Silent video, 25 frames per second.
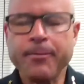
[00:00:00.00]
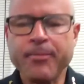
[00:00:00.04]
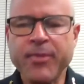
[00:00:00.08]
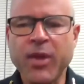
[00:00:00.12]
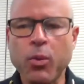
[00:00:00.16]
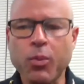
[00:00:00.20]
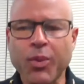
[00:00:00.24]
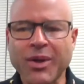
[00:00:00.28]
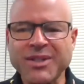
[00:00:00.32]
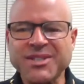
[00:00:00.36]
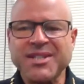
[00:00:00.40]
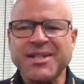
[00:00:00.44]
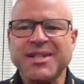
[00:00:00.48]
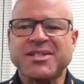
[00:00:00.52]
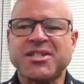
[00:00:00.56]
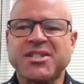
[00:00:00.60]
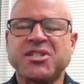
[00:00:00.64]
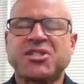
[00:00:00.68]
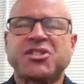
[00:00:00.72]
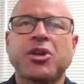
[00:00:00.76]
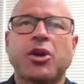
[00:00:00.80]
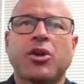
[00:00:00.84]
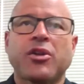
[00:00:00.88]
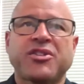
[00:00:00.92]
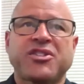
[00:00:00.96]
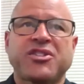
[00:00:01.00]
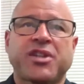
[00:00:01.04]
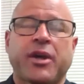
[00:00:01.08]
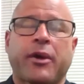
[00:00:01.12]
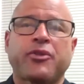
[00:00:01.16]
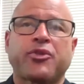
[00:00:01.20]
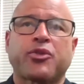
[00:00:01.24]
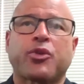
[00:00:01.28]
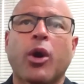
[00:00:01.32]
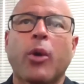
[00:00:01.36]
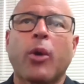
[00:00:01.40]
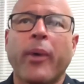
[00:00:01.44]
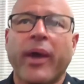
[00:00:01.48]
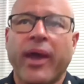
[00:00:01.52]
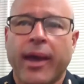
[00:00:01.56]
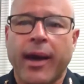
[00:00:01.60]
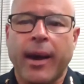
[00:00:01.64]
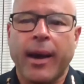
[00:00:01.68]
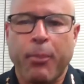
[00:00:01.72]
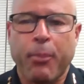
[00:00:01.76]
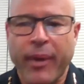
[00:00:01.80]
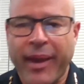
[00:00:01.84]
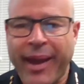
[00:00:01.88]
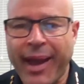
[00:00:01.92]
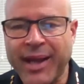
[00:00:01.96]
it wasn't necessarily as I was growing
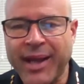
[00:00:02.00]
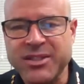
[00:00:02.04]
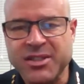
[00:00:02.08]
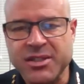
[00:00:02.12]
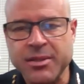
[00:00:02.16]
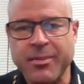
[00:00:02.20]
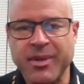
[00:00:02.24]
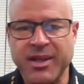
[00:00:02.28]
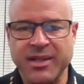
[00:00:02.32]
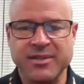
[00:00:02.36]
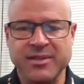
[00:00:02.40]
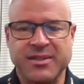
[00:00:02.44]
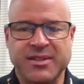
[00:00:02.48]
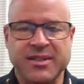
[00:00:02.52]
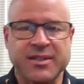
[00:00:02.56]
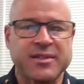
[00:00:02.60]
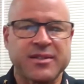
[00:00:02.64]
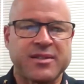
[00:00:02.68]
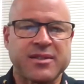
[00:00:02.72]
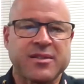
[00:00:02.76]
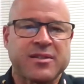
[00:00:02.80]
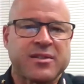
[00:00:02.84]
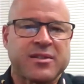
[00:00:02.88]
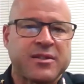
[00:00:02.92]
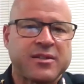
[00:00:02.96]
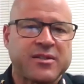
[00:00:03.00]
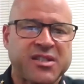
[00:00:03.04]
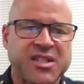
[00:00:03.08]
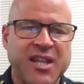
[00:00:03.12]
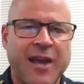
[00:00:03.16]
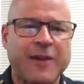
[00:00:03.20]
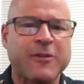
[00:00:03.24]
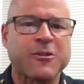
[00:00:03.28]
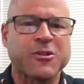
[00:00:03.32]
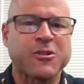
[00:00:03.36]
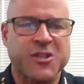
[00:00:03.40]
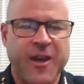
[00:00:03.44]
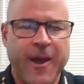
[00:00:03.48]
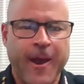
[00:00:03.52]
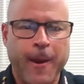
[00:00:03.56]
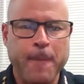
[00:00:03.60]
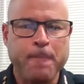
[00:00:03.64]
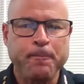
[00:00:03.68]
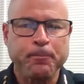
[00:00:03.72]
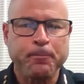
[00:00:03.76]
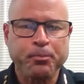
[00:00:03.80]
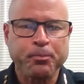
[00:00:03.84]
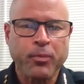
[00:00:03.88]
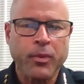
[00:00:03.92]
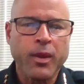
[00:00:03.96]
up. We had some instances in San
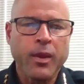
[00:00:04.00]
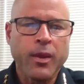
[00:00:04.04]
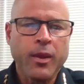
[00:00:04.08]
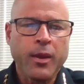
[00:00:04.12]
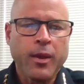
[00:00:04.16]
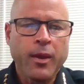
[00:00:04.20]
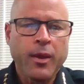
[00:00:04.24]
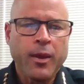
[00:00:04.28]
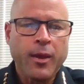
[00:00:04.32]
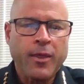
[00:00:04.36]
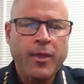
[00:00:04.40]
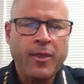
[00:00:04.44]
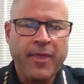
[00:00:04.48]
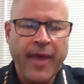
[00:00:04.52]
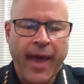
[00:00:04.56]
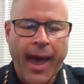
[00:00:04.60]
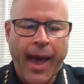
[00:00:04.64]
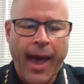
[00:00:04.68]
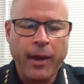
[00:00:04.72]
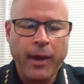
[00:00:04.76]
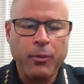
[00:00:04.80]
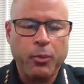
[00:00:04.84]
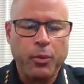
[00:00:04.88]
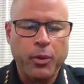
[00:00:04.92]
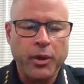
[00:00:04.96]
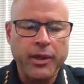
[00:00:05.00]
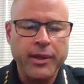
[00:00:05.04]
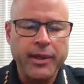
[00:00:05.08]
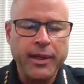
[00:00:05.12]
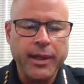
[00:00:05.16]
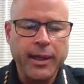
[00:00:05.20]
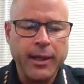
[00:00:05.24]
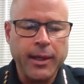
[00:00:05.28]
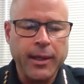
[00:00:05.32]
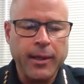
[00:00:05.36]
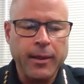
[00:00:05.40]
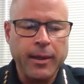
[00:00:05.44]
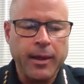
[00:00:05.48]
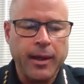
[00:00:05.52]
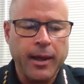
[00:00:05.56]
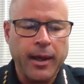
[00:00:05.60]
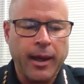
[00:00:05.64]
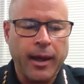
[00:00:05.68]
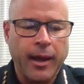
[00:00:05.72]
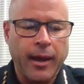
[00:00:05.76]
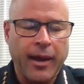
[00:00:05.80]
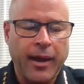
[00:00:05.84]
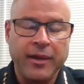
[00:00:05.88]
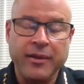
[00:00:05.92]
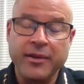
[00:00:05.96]
Jose that really,
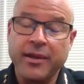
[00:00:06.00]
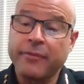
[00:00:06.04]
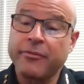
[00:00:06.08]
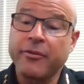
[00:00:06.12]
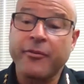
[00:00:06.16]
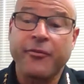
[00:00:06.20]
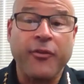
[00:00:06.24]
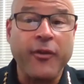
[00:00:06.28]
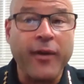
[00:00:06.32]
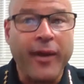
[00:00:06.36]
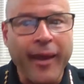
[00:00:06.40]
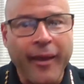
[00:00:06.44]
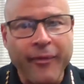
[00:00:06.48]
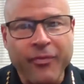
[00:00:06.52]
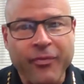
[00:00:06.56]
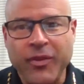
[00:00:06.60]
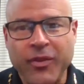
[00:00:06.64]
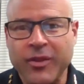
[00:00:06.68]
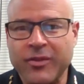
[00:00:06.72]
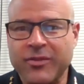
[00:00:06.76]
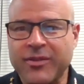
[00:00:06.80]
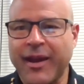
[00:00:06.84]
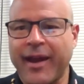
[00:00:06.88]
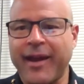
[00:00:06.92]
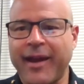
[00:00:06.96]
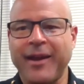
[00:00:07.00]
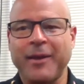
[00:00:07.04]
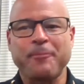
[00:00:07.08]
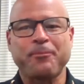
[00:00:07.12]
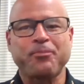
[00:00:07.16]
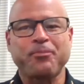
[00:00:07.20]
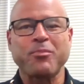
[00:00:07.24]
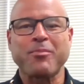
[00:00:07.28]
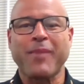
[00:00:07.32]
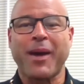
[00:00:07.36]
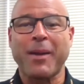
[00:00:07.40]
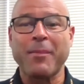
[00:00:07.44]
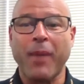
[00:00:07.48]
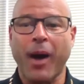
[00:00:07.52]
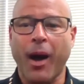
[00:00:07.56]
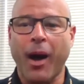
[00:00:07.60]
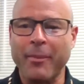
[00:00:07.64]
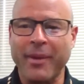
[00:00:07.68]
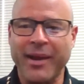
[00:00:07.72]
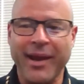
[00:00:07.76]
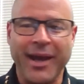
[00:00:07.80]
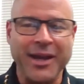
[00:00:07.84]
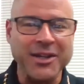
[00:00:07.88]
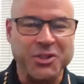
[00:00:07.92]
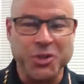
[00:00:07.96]
I'll never forget this. My
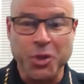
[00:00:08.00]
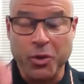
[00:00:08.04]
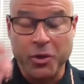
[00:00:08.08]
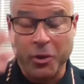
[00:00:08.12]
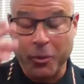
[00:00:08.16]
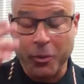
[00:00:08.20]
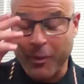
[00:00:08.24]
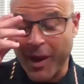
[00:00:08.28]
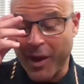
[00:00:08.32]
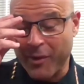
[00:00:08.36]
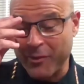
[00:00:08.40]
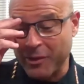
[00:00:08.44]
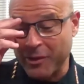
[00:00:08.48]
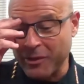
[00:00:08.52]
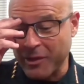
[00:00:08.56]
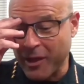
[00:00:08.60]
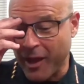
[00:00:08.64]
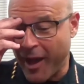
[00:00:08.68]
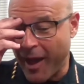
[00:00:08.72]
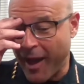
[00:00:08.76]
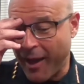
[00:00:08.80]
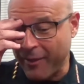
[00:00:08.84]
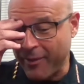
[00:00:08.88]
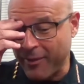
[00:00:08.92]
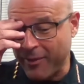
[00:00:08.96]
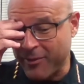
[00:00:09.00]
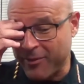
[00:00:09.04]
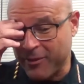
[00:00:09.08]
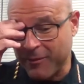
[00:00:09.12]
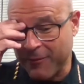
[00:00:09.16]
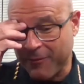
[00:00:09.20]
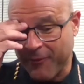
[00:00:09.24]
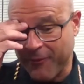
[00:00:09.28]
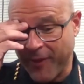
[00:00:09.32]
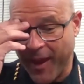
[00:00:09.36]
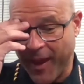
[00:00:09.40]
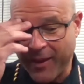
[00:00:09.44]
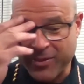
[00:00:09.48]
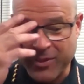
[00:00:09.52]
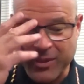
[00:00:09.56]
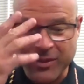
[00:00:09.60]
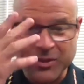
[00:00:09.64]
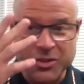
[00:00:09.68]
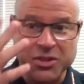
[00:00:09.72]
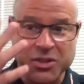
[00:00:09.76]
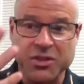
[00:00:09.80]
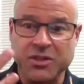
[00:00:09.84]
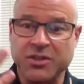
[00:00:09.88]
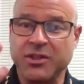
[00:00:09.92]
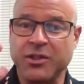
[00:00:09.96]
mom and I joke around a lot is the fact
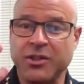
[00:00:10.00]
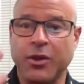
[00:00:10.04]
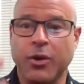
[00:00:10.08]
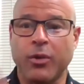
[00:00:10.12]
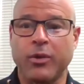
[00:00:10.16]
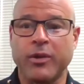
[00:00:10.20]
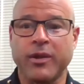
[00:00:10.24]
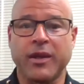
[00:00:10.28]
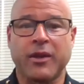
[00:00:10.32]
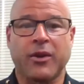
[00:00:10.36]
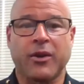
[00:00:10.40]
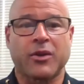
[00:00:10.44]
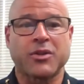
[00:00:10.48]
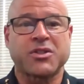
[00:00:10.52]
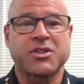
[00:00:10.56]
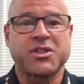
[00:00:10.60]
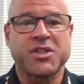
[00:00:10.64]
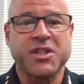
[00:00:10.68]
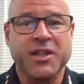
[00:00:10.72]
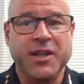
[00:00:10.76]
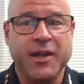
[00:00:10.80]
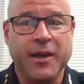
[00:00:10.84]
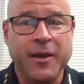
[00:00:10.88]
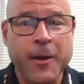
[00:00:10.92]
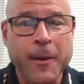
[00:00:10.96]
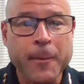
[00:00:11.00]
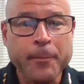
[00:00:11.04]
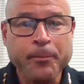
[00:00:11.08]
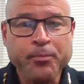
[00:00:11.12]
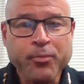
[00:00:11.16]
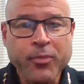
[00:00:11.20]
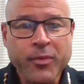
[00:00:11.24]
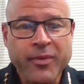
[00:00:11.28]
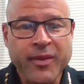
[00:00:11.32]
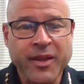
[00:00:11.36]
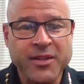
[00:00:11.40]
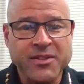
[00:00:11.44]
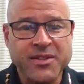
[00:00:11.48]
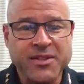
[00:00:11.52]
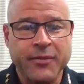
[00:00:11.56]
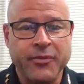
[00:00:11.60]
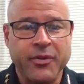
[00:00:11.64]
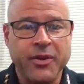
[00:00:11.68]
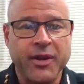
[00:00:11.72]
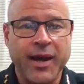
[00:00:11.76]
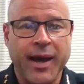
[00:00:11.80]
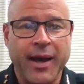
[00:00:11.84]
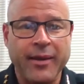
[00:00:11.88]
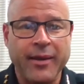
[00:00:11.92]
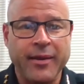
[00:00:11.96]
that she's the only Garcia that's
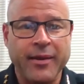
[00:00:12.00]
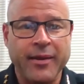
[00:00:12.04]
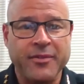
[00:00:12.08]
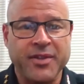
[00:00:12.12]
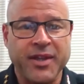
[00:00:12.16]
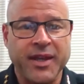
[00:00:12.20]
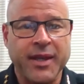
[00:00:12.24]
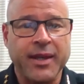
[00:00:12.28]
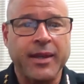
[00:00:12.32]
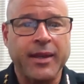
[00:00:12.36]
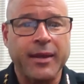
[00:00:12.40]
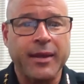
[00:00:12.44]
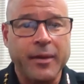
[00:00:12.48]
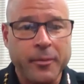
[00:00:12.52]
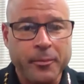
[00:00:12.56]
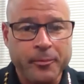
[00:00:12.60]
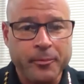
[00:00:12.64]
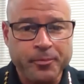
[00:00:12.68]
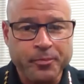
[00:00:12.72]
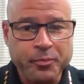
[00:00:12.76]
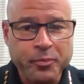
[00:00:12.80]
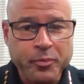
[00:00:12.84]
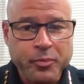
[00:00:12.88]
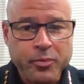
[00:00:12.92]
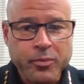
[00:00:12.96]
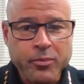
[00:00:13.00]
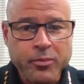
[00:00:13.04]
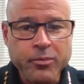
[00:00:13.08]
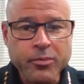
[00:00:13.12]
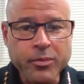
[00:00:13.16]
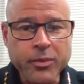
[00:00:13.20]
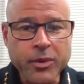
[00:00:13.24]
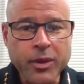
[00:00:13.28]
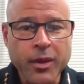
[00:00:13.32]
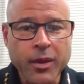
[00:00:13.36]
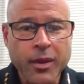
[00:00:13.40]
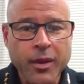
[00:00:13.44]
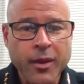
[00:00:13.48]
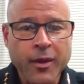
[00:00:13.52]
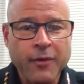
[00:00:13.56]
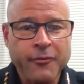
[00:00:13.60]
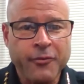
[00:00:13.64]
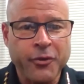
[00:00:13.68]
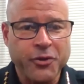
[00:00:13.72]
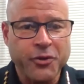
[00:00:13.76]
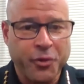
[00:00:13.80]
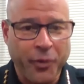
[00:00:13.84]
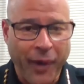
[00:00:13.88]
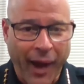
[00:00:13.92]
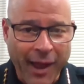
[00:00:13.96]
ever gotten a ticket
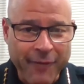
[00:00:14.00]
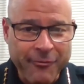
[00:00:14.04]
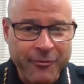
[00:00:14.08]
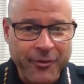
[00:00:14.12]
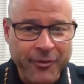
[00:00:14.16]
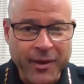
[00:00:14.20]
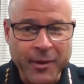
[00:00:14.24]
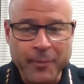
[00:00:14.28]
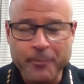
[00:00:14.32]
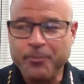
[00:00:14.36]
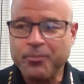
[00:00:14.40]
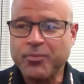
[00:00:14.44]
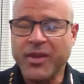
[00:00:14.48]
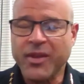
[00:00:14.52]
for traffic.